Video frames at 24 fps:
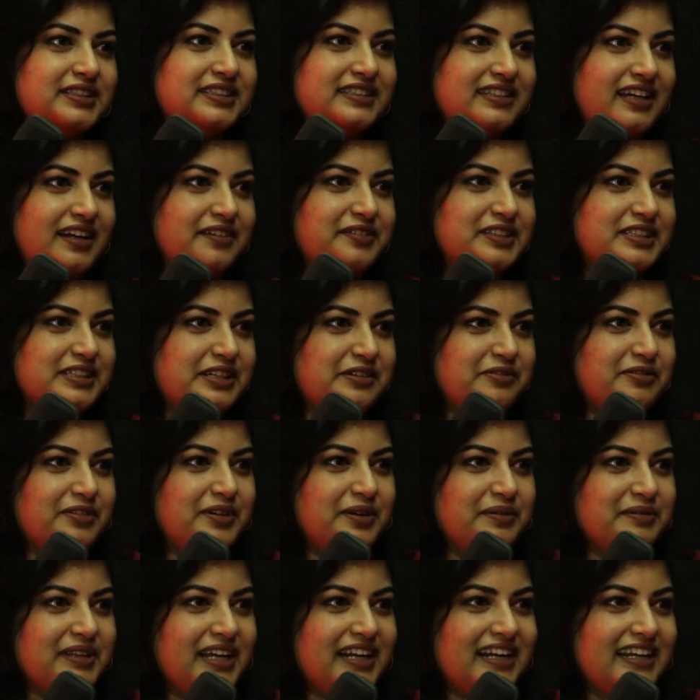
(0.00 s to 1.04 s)
I was
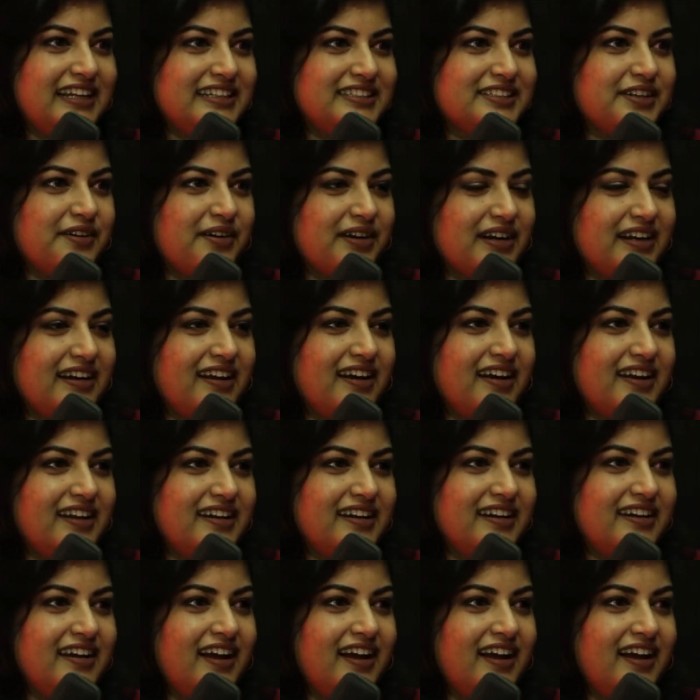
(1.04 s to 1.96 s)
informed oh. that Hitchcock died.